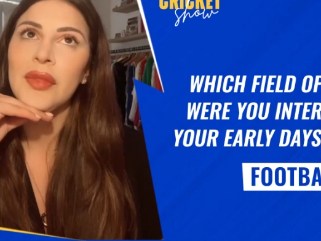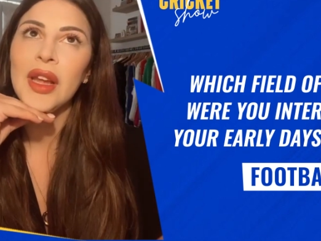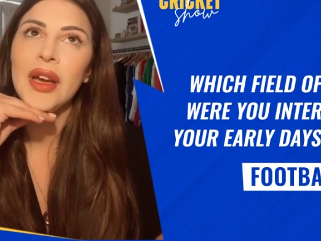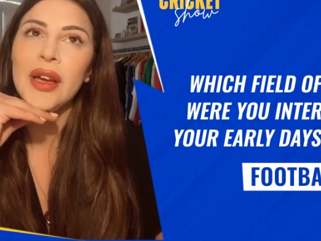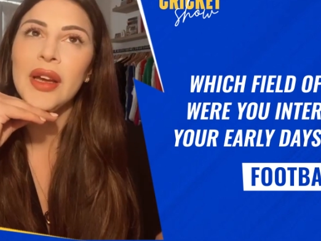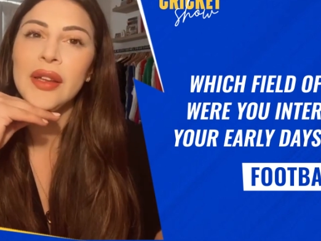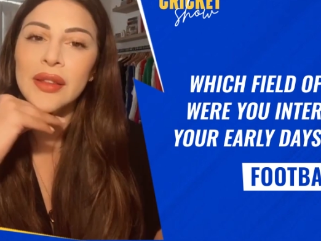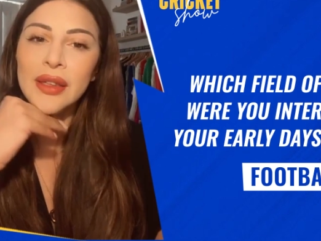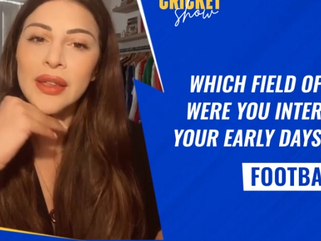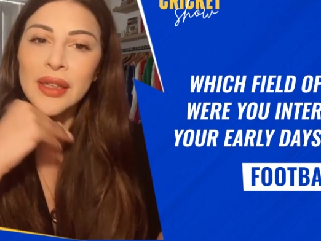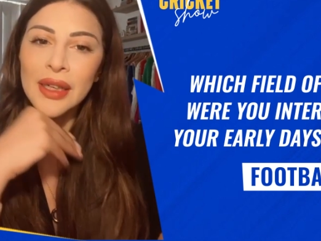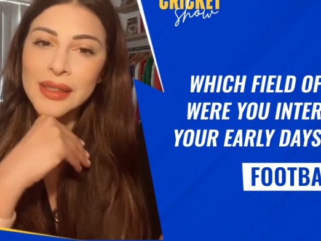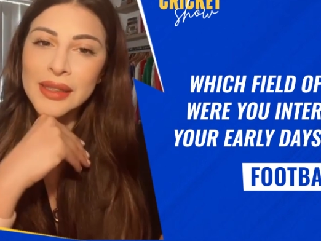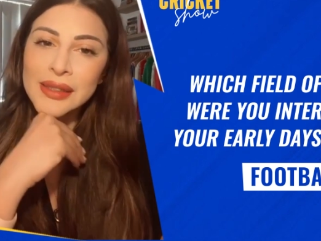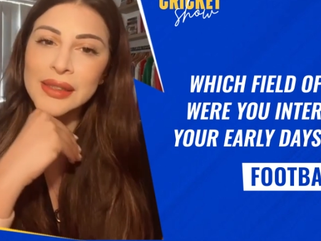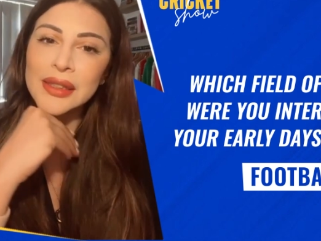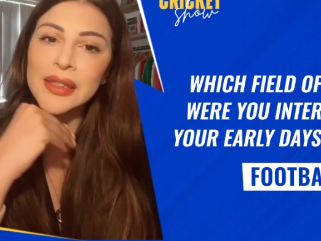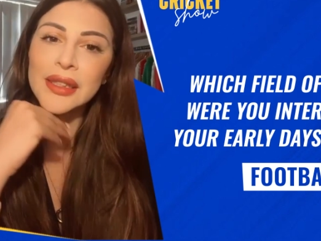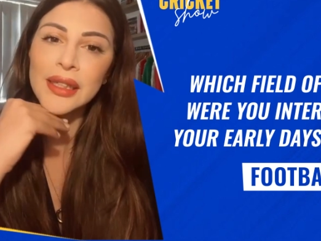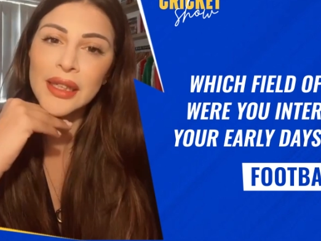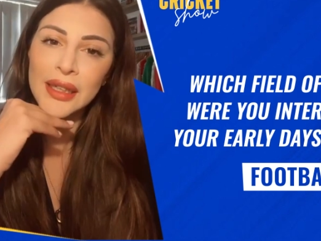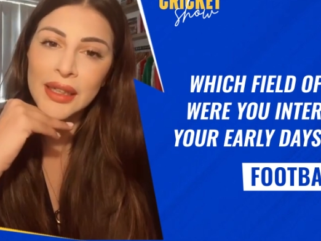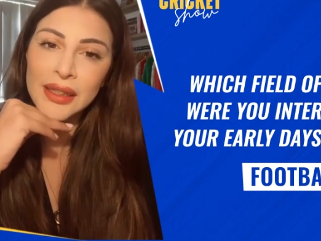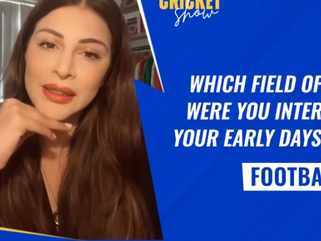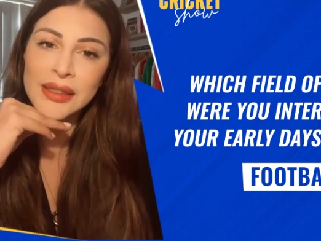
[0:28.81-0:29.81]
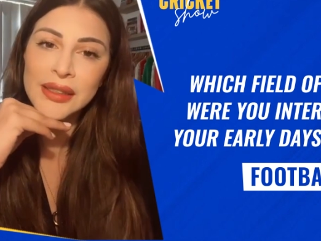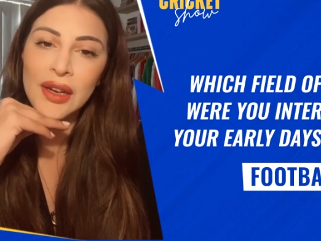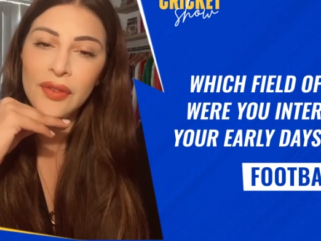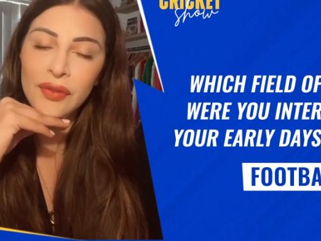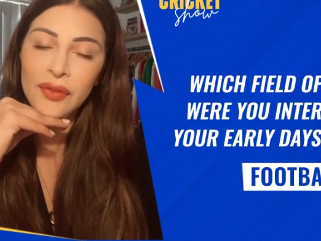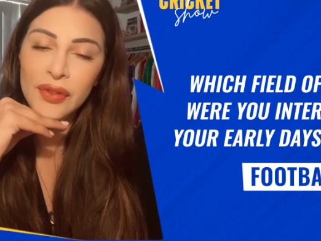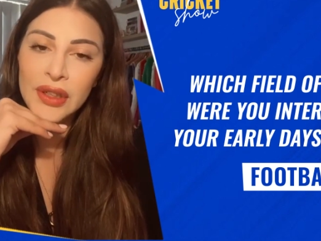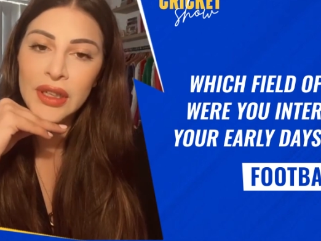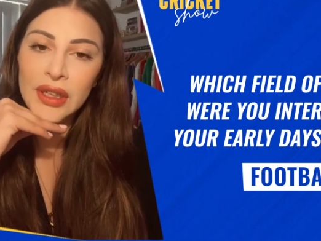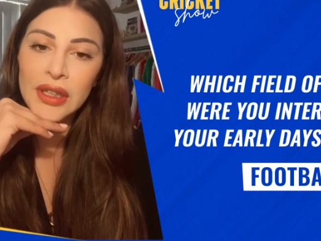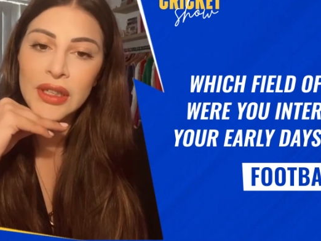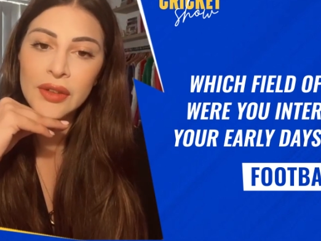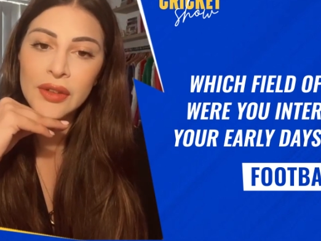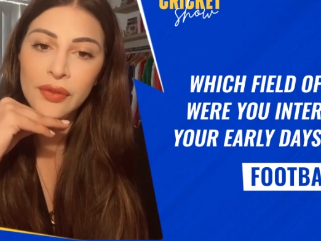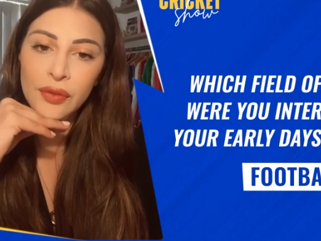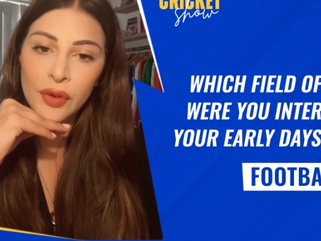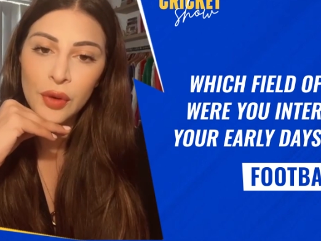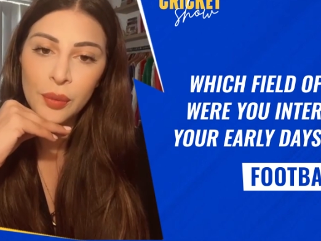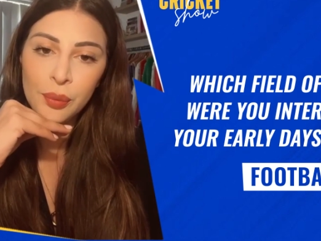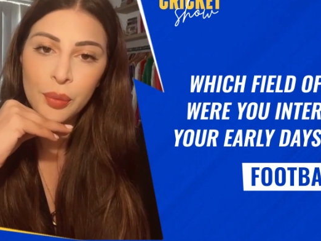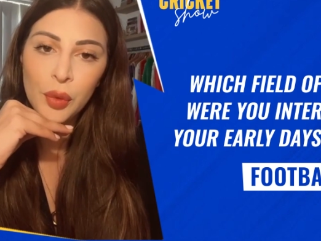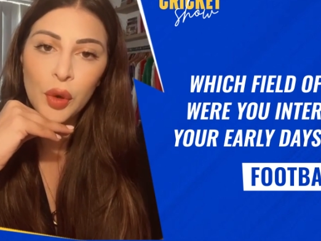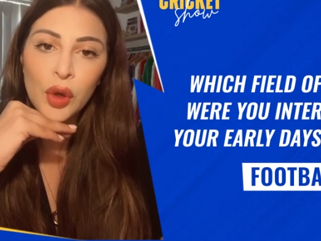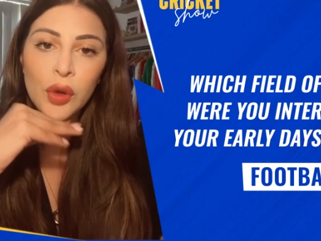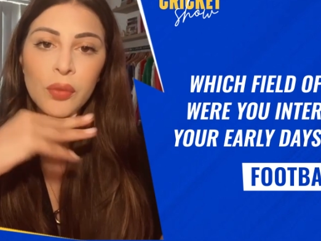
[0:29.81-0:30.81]
I think as a kid, definitely
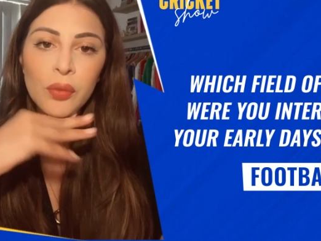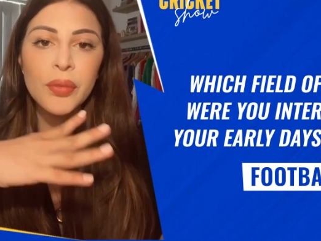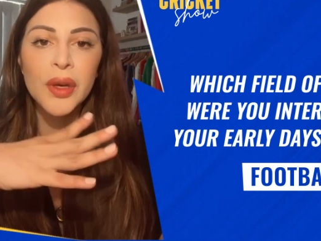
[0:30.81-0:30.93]
football,